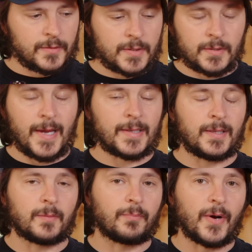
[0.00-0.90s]
Just
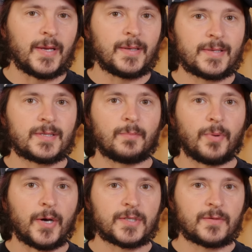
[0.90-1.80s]
lacking the brightness and
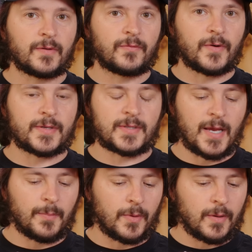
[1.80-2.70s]
punch of the first
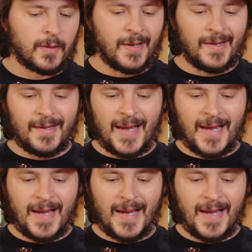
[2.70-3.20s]
sample.